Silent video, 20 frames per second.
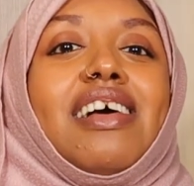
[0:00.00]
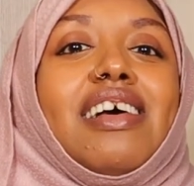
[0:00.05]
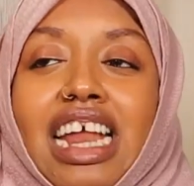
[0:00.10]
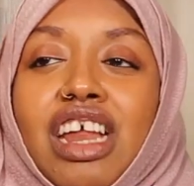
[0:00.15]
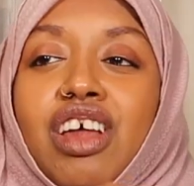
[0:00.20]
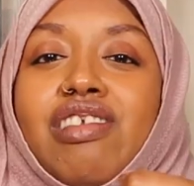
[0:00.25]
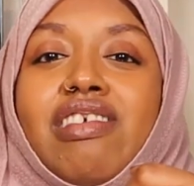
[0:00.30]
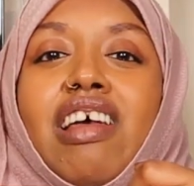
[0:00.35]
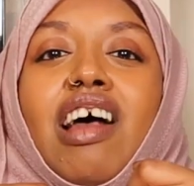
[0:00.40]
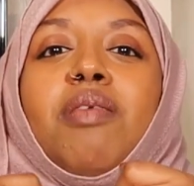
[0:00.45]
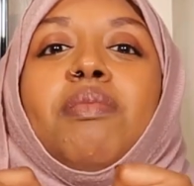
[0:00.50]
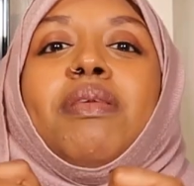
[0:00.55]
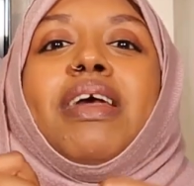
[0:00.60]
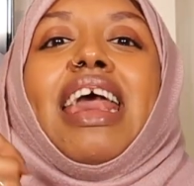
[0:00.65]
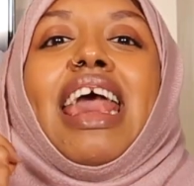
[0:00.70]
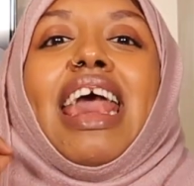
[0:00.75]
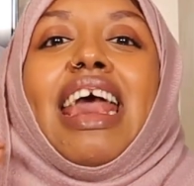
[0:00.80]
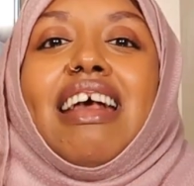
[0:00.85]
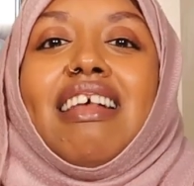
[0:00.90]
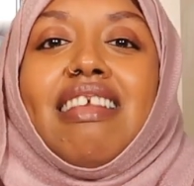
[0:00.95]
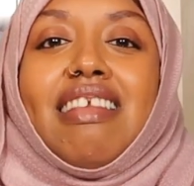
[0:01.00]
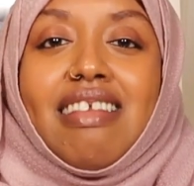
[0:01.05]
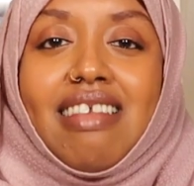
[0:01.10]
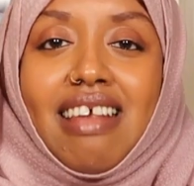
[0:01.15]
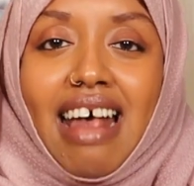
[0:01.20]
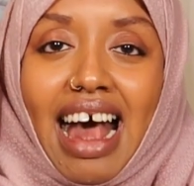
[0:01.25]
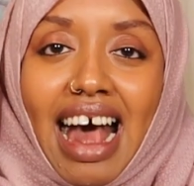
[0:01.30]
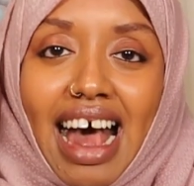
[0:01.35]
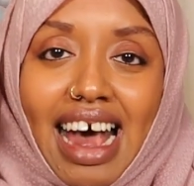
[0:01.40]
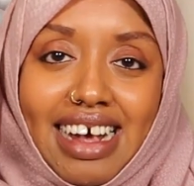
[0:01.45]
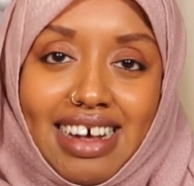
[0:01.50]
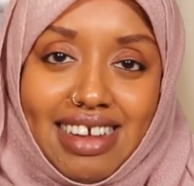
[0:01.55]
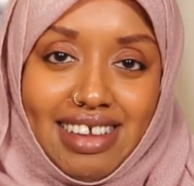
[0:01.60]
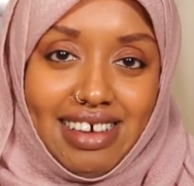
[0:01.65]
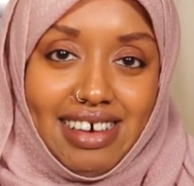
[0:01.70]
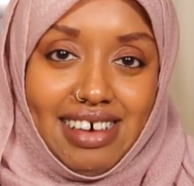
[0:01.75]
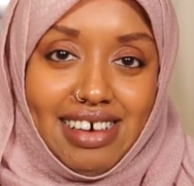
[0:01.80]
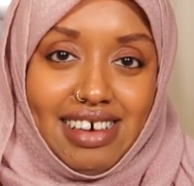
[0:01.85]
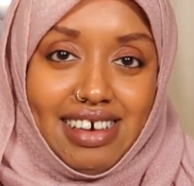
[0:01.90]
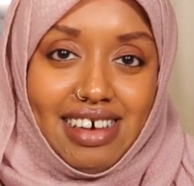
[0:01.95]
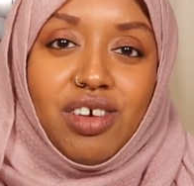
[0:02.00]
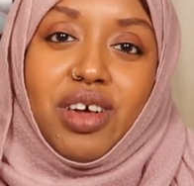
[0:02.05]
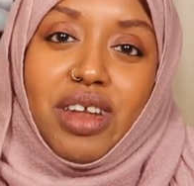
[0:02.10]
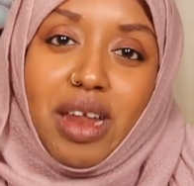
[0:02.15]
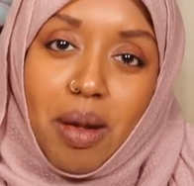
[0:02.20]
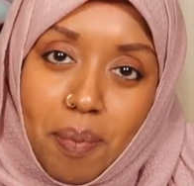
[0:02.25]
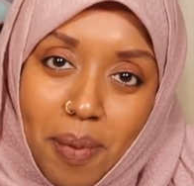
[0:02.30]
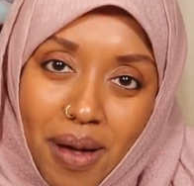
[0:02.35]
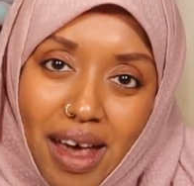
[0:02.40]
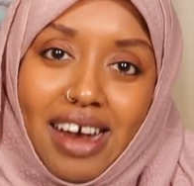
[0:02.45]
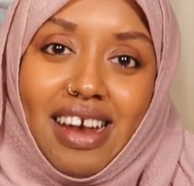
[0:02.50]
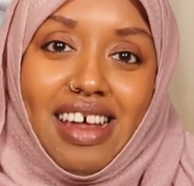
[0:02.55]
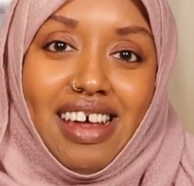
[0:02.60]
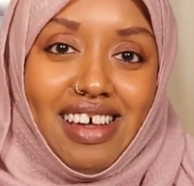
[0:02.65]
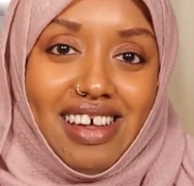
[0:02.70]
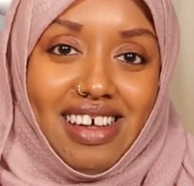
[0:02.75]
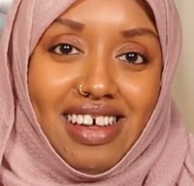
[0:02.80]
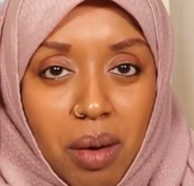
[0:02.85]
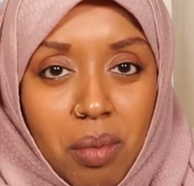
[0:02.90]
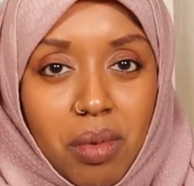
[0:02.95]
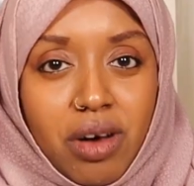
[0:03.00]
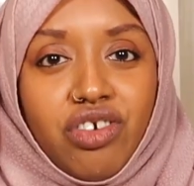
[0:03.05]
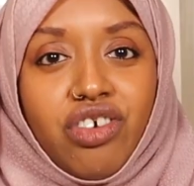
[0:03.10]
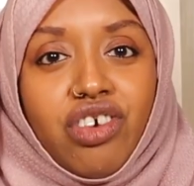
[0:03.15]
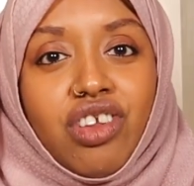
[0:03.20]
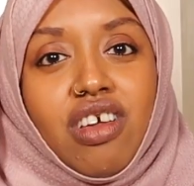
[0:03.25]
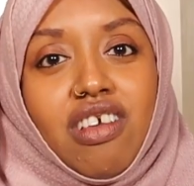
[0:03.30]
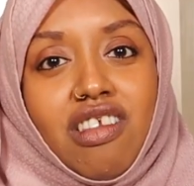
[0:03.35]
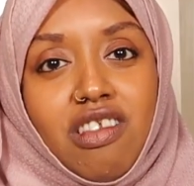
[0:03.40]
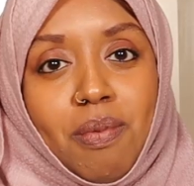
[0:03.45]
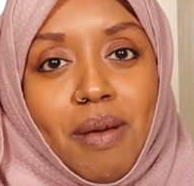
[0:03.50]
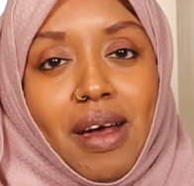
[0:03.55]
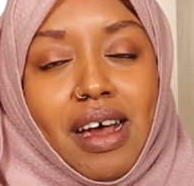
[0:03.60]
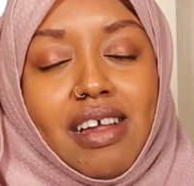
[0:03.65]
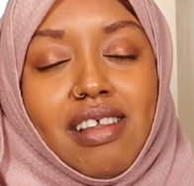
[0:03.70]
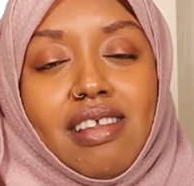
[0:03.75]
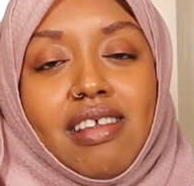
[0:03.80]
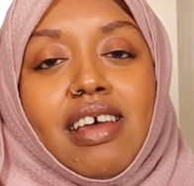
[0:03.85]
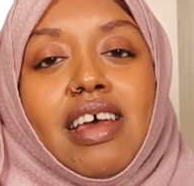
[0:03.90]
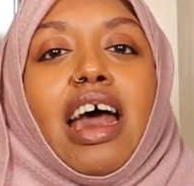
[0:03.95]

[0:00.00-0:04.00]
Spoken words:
Can you tell me exactly to the penny how much did you spend,